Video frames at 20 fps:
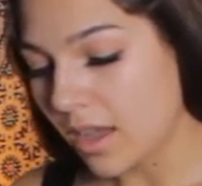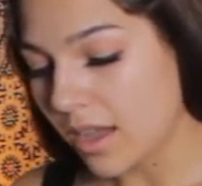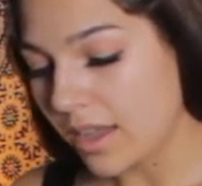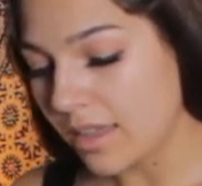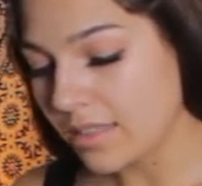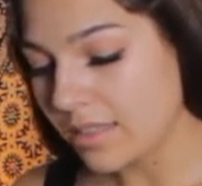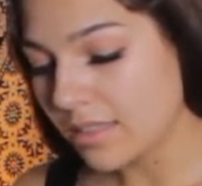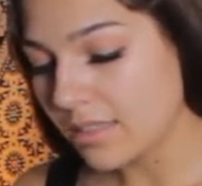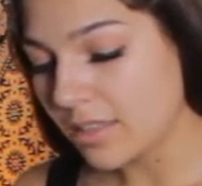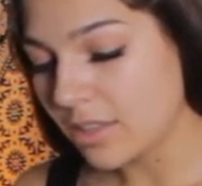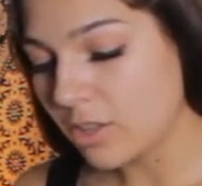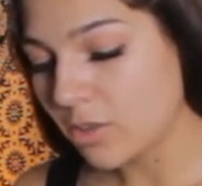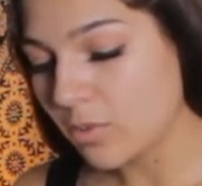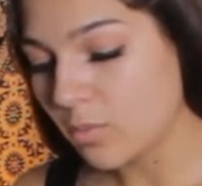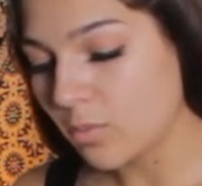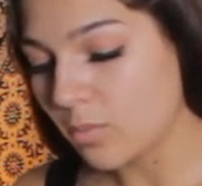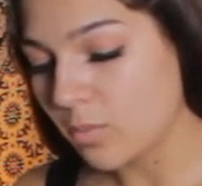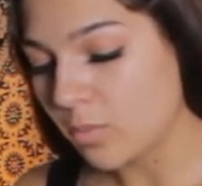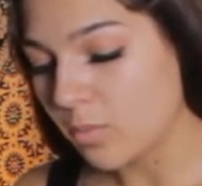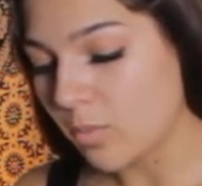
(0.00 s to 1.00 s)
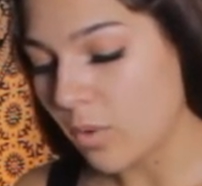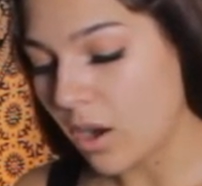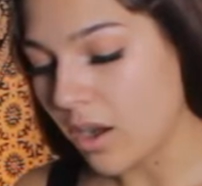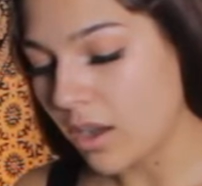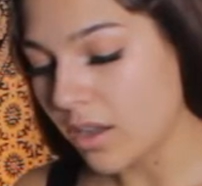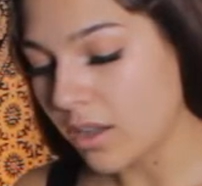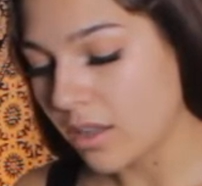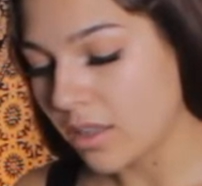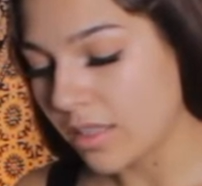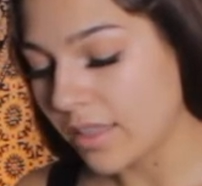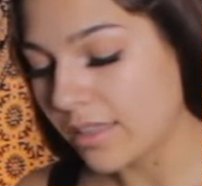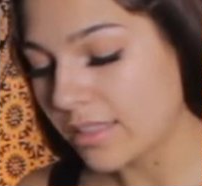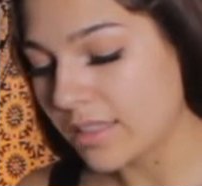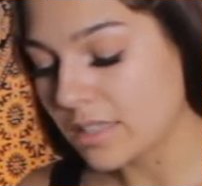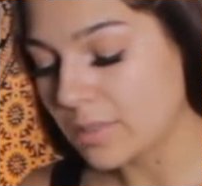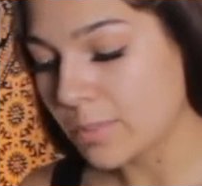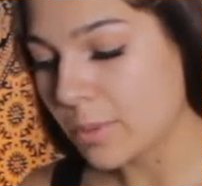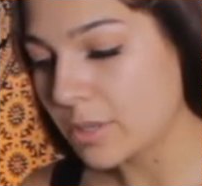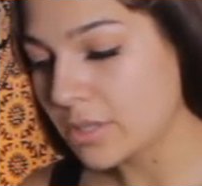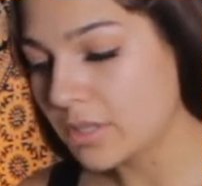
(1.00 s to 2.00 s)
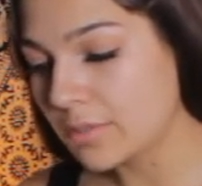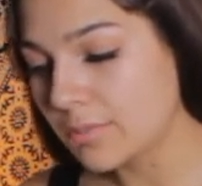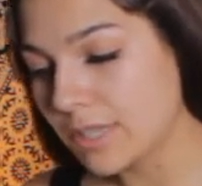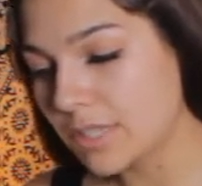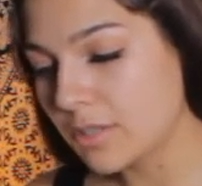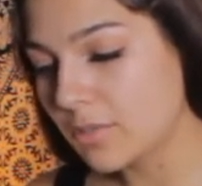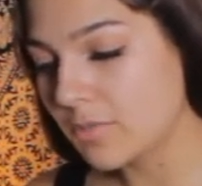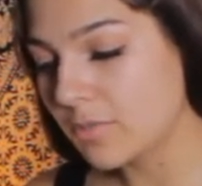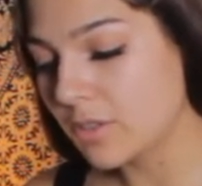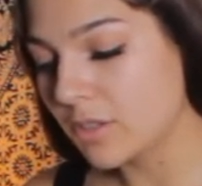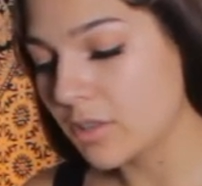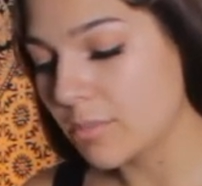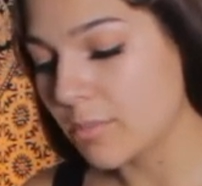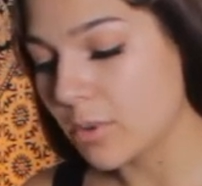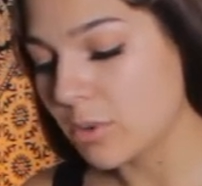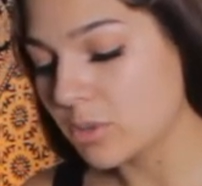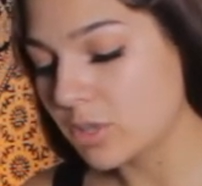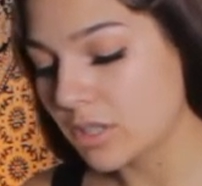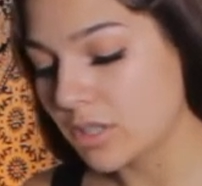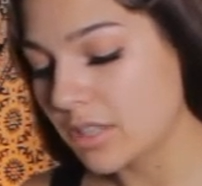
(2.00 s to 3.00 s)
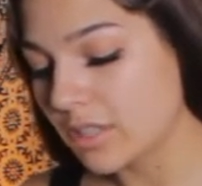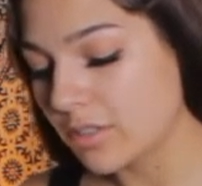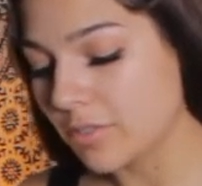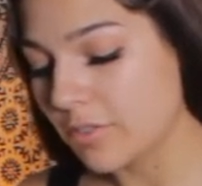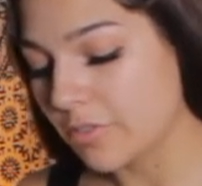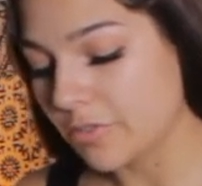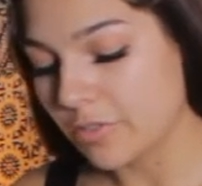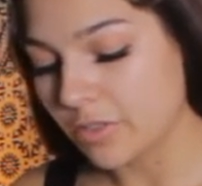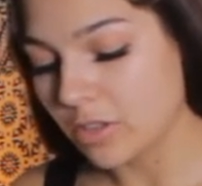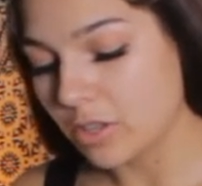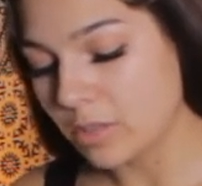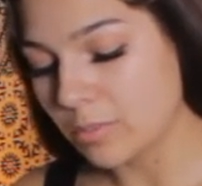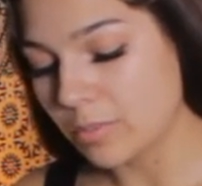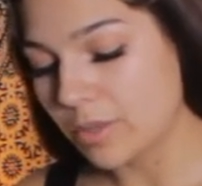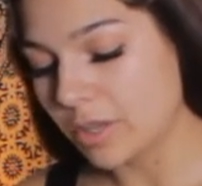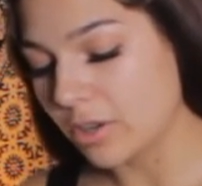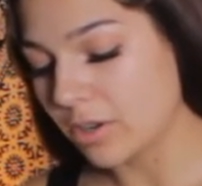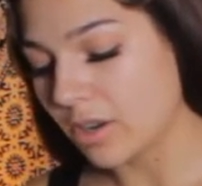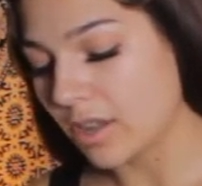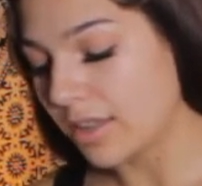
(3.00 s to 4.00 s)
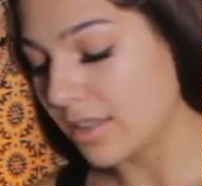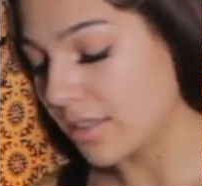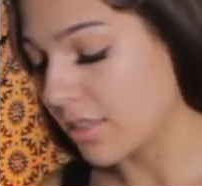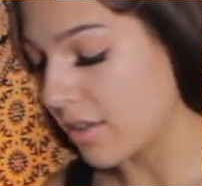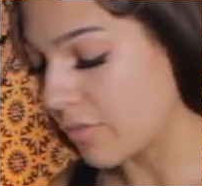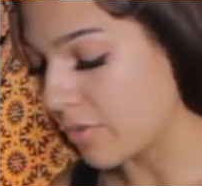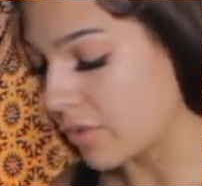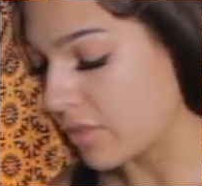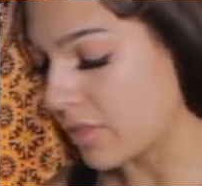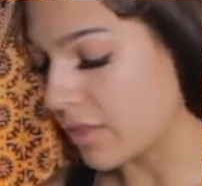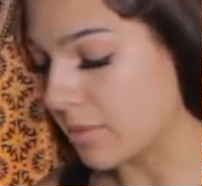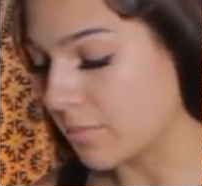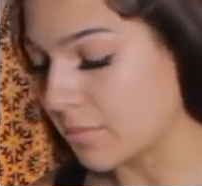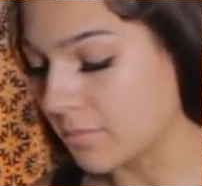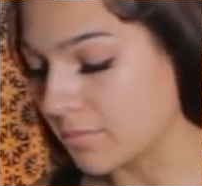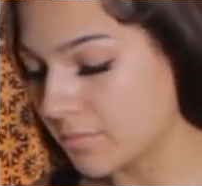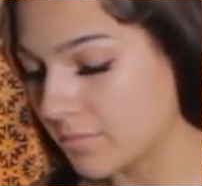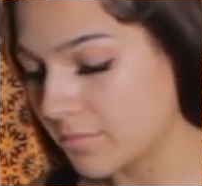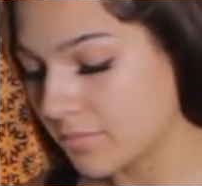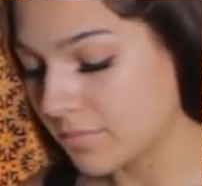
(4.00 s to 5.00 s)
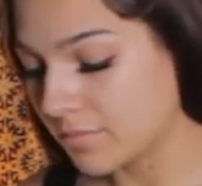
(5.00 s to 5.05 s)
I think that you want, like, this person makes you feel emotionally fulfilled, but you're not in love with them.